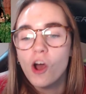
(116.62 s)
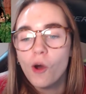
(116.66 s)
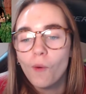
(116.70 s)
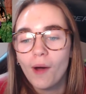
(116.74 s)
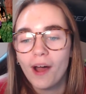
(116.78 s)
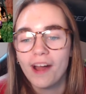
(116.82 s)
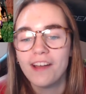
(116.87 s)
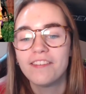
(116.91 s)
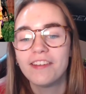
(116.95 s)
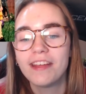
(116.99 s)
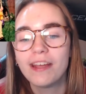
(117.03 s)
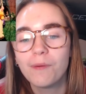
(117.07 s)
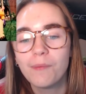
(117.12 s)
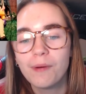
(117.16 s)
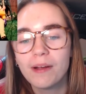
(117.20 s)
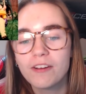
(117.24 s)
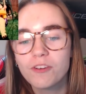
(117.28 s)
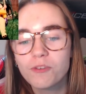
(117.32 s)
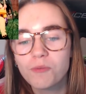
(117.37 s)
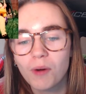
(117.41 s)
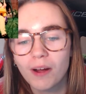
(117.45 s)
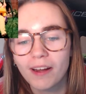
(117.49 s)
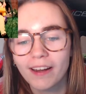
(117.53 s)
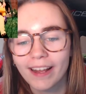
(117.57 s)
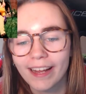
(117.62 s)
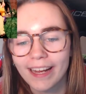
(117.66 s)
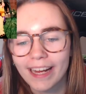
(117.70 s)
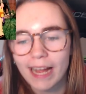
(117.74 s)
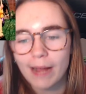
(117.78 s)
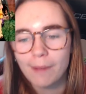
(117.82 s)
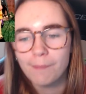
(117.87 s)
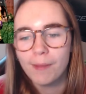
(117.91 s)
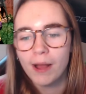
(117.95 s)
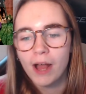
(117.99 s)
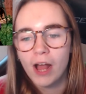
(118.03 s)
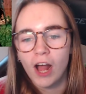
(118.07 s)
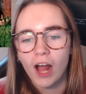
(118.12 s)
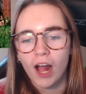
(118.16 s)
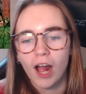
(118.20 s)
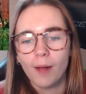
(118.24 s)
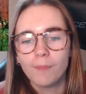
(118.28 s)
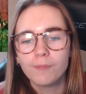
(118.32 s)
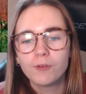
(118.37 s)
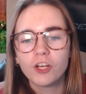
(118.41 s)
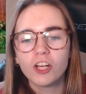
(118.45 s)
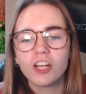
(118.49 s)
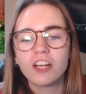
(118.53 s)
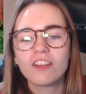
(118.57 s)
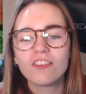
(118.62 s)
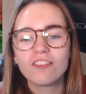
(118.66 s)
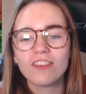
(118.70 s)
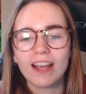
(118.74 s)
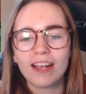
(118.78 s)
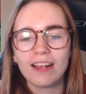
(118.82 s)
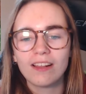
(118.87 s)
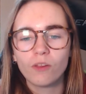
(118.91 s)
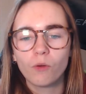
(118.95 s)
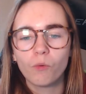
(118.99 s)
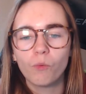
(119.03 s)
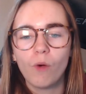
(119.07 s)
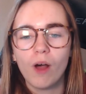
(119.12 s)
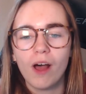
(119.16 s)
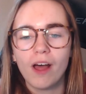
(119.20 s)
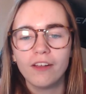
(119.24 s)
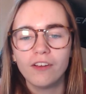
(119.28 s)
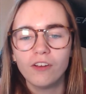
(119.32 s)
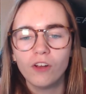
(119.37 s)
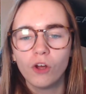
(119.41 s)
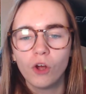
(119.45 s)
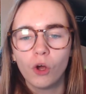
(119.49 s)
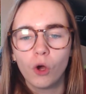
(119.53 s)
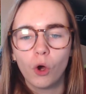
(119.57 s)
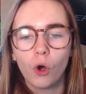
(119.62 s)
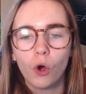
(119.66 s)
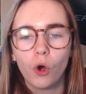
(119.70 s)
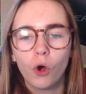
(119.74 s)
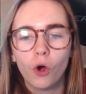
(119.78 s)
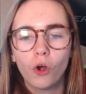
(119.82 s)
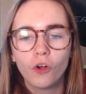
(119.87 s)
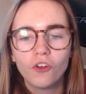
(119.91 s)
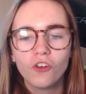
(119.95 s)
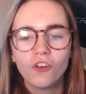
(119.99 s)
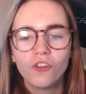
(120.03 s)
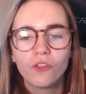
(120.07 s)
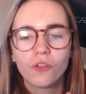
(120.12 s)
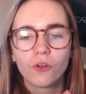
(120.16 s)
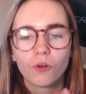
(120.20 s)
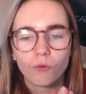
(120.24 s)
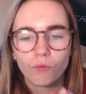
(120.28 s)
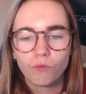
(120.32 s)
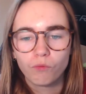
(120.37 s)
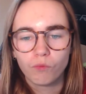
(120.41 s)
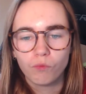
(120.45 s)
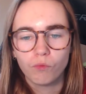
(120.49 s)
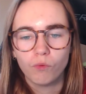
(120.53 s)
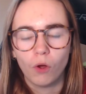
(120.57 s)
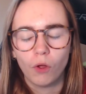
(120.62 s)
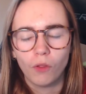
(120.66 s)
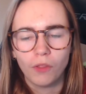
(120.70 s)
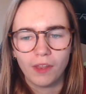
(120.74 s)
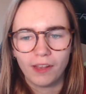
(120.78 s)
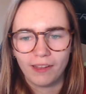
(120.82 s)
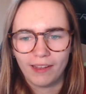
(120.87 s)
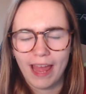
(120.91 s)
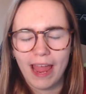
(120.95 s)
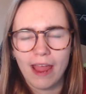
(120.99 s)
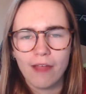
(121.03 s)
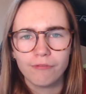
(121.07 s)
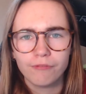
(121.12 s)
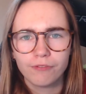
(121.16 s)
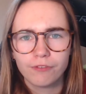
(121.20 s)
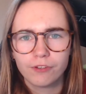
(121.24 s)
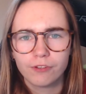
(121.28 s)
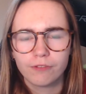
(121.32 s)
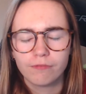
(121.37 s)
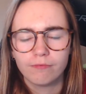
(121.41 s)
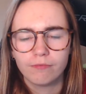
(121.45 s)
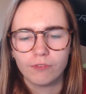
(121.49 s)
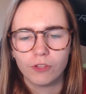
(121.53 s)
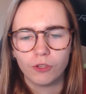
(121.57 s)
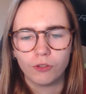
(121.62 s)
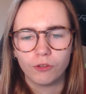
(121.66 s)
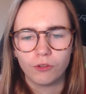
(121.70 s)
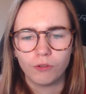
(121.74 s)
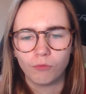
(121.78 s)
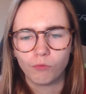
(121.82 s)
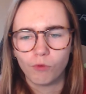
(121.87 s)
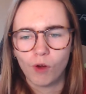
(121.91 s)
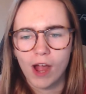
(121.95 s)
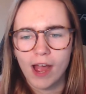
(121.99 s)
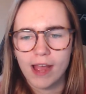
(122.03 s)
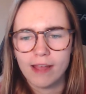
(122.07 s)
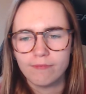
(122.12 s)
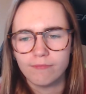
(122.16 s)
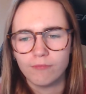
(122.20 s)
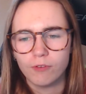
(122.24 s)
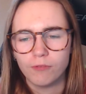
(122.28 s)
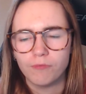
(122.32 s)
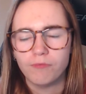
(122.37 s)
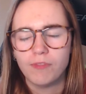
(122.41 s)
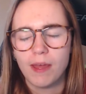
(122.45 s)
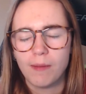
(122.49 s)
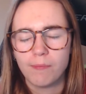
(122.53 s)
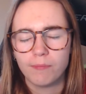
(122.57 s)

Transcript: no idea which one I am. I'm gonna say the one on the left, the right of